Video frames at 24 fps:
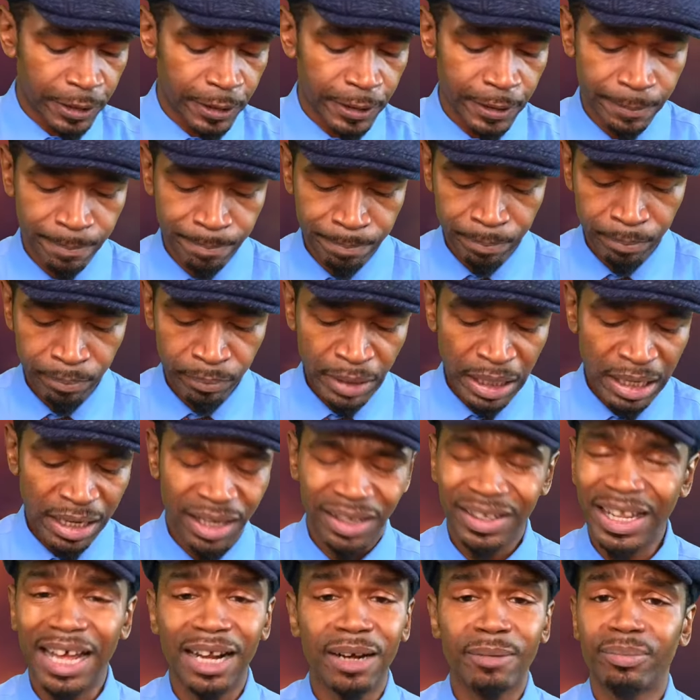
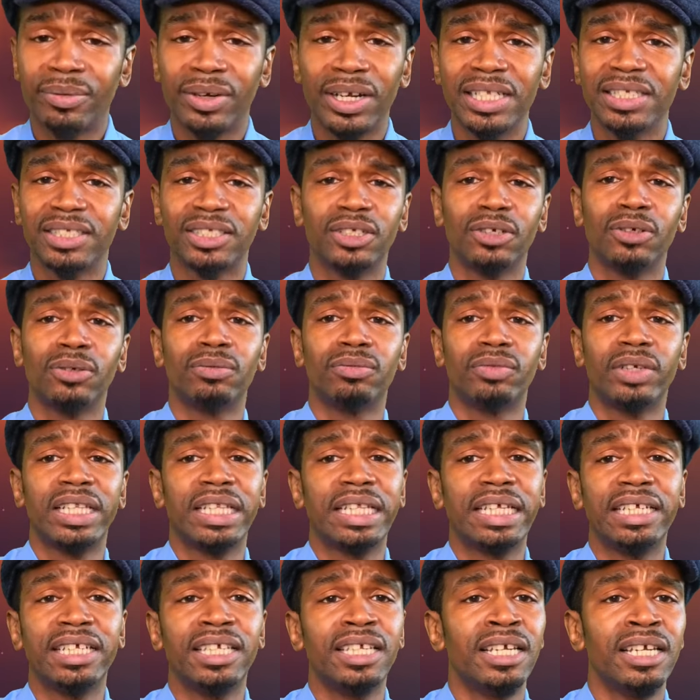A lot of brands don't
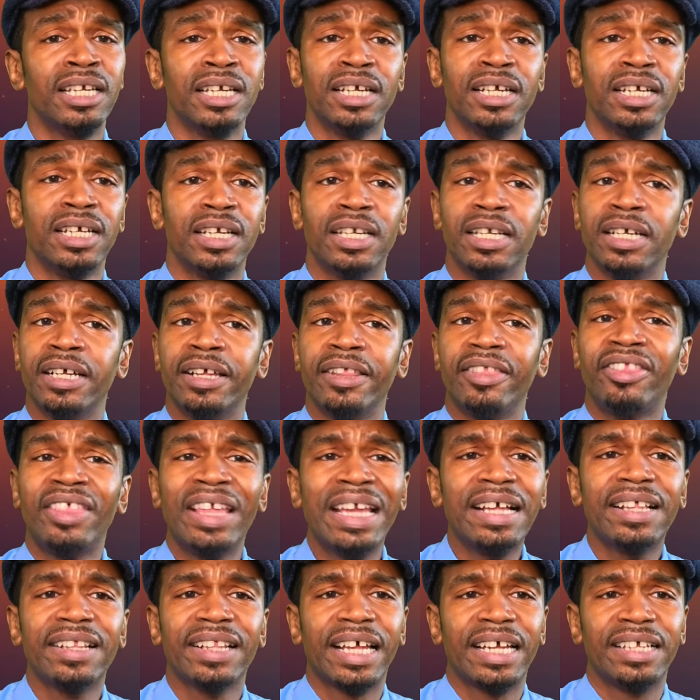really
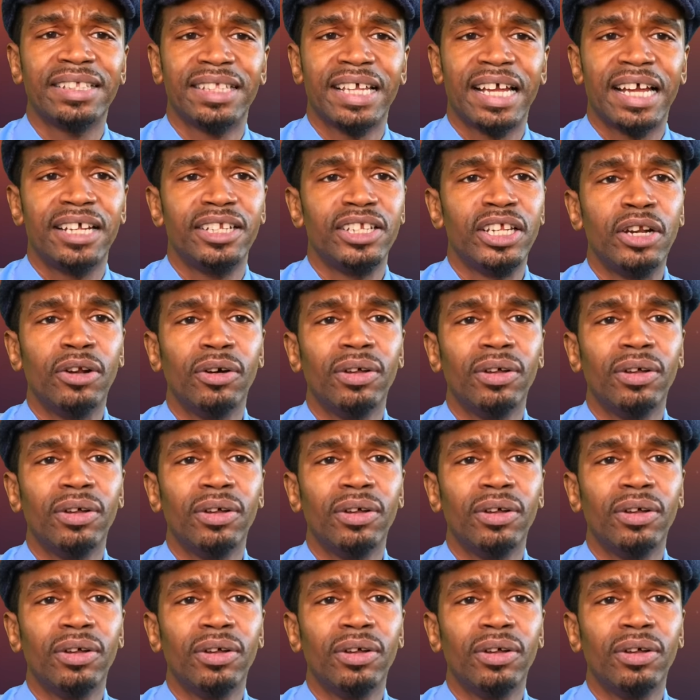think like that.